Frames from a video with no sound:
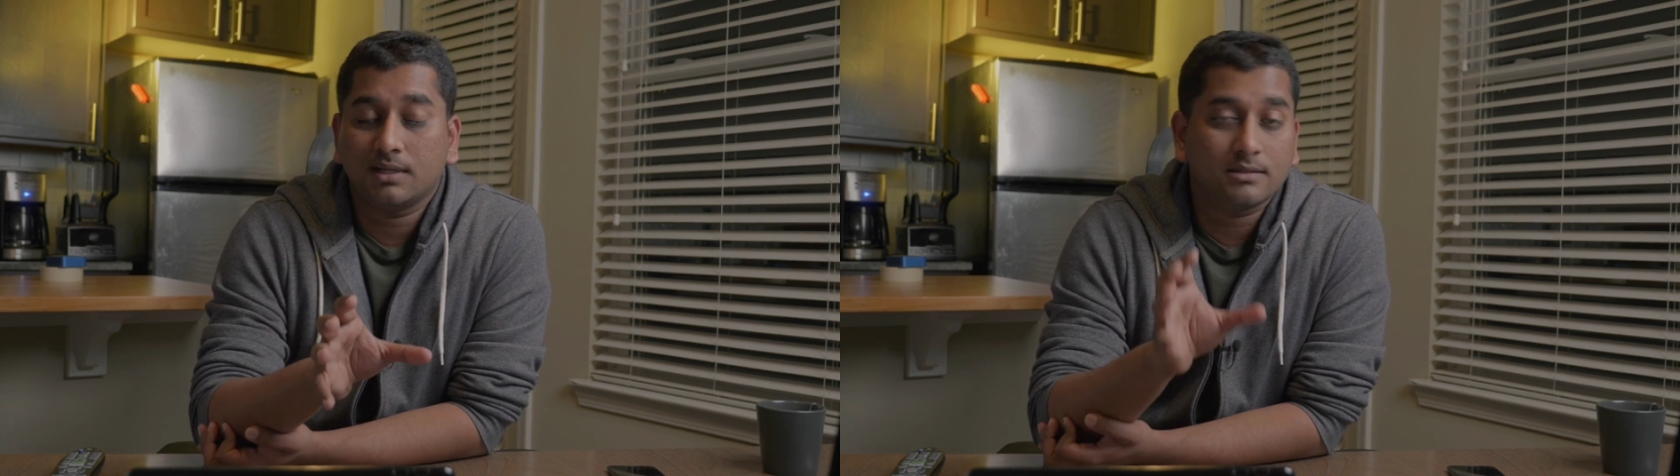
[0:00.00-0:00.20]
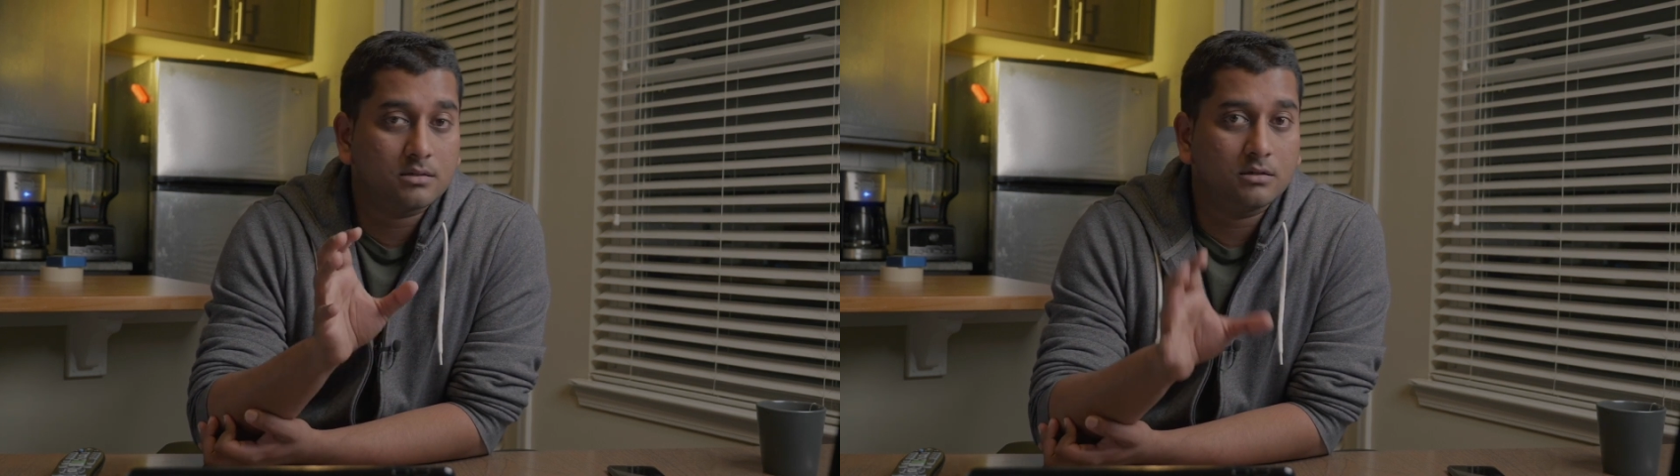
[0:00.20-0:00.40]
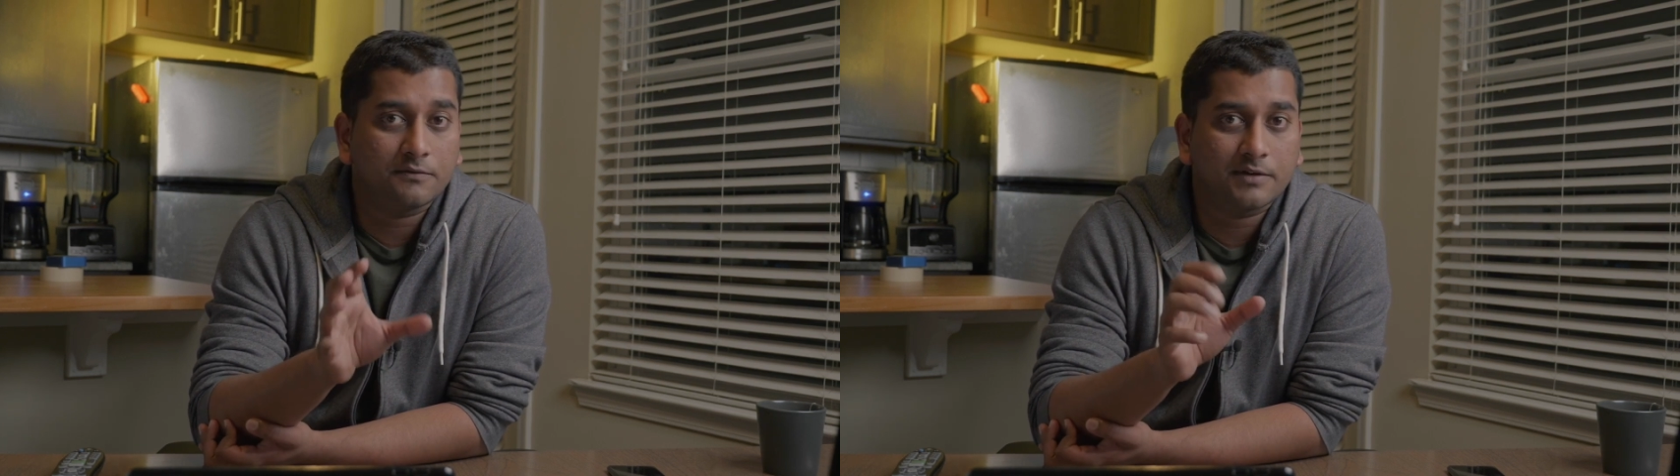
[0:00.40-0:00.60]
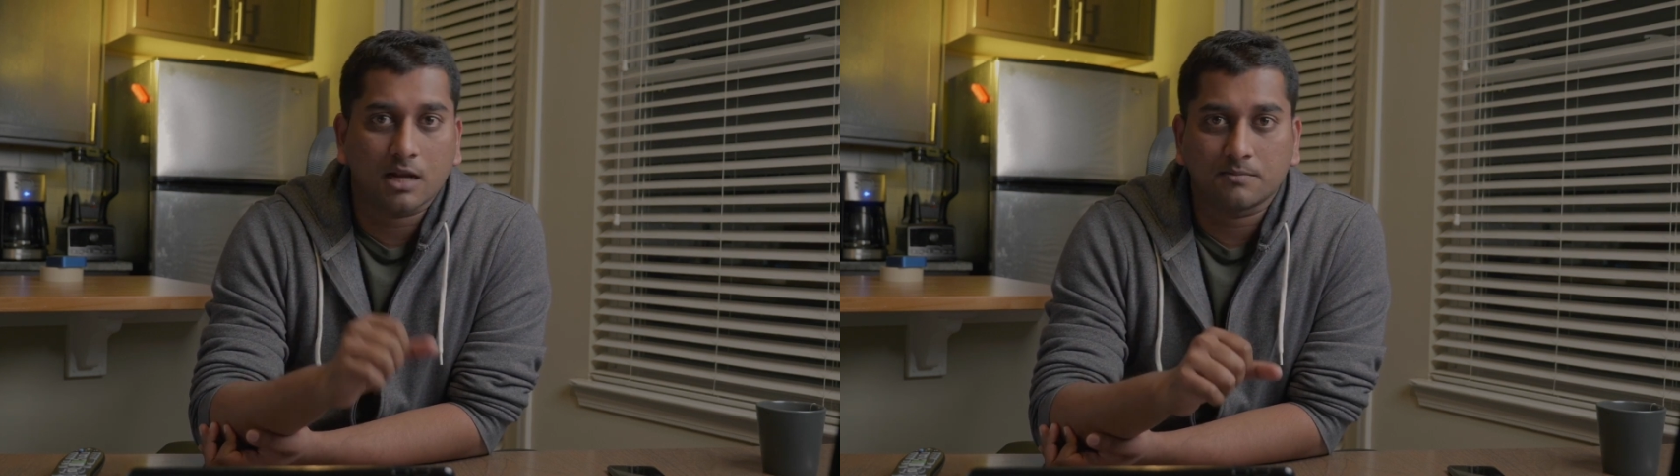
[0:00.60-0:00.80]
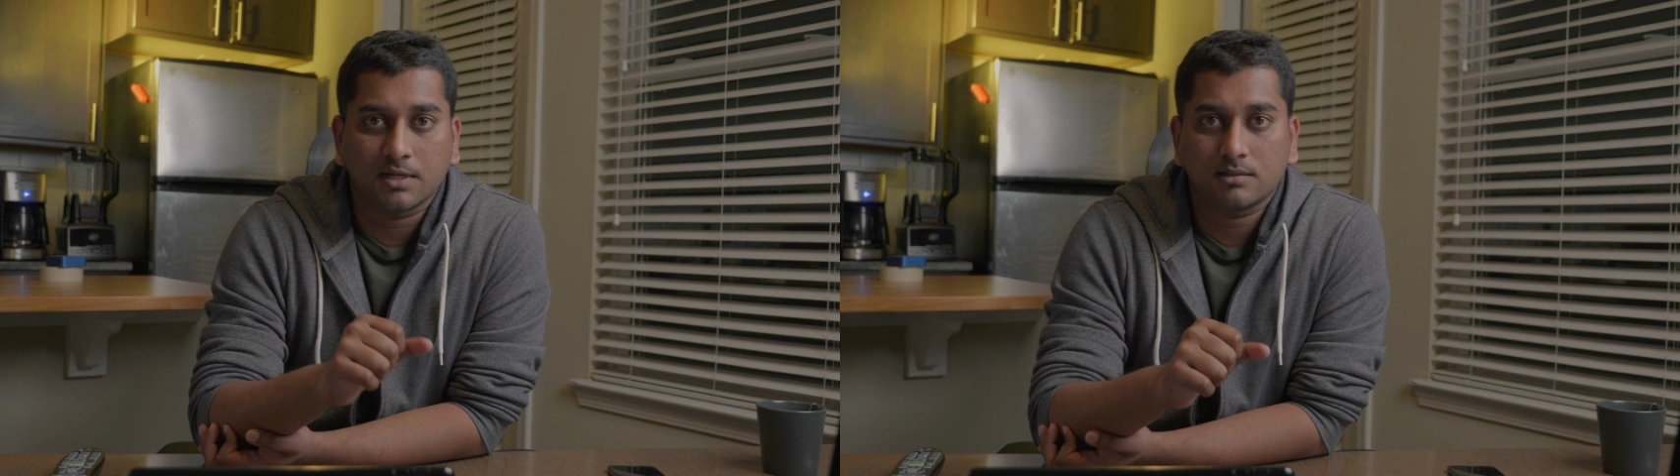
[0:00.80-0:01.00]
instead of
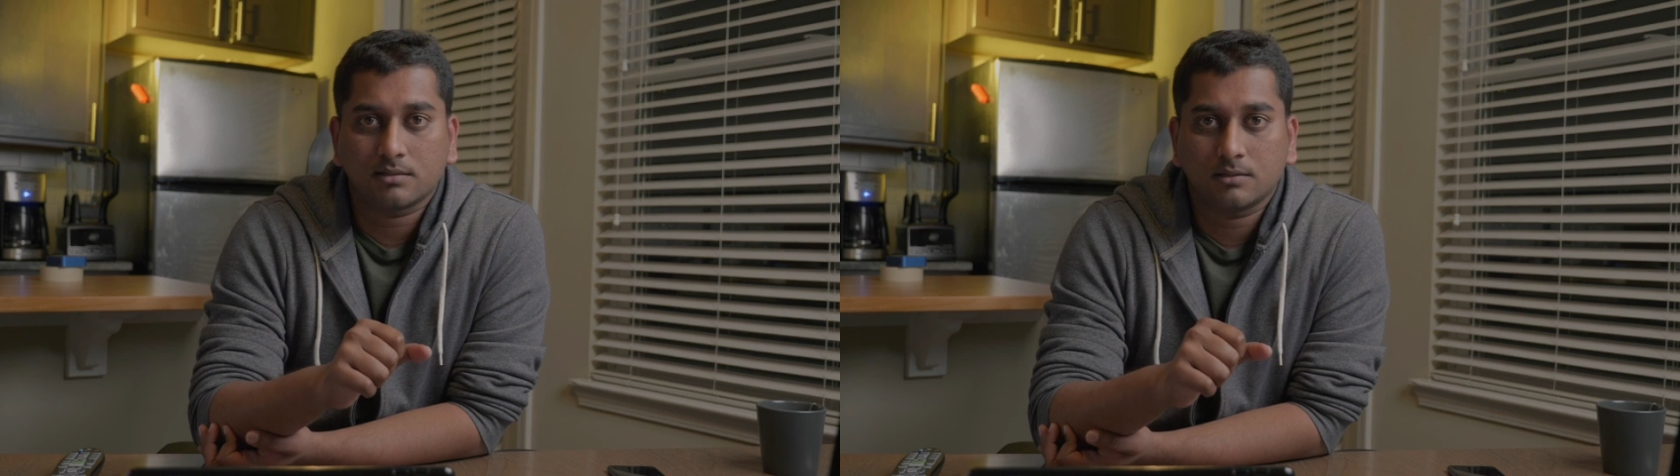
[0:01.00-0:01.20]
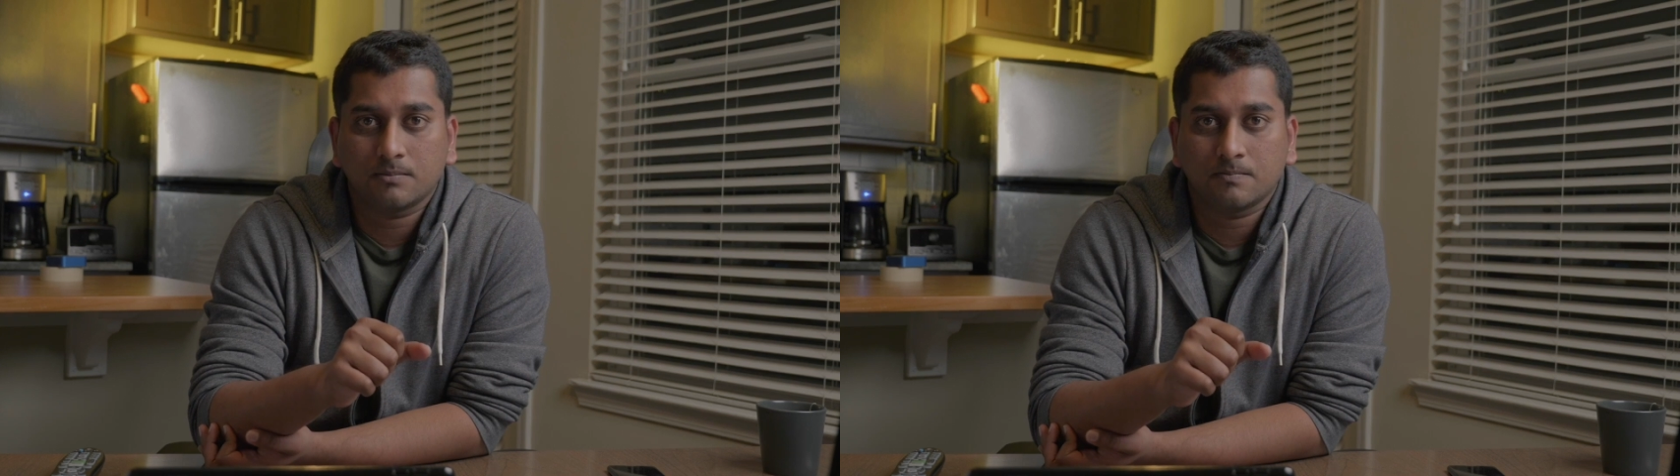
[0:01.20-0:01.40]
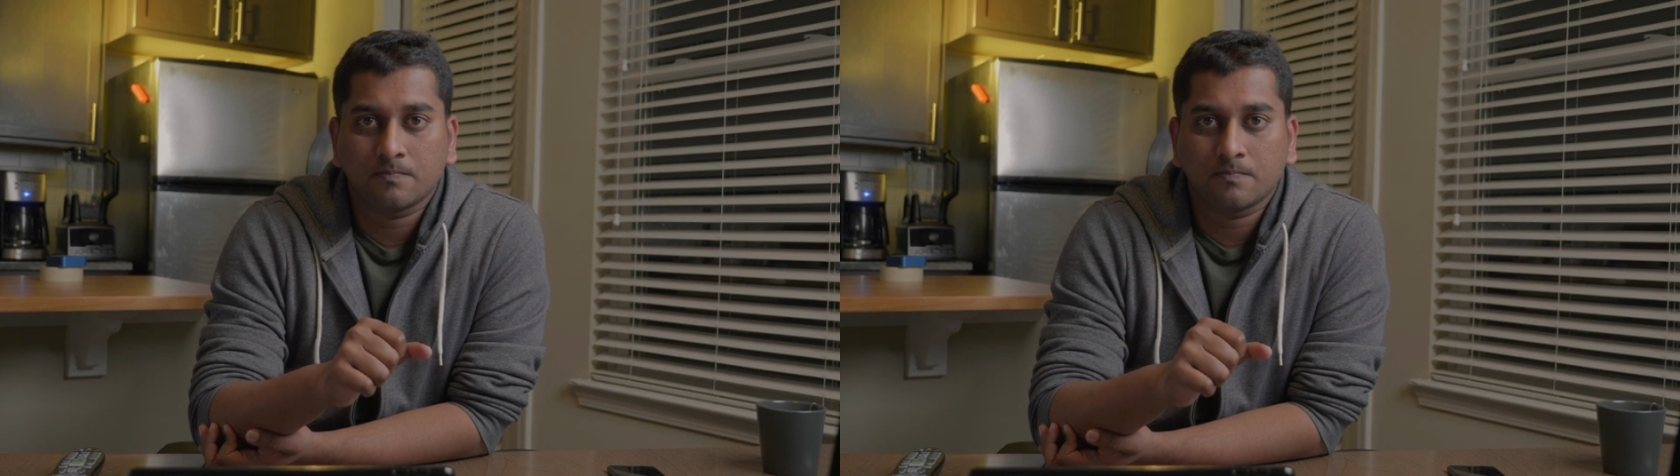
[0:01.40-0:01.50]
caramelizing.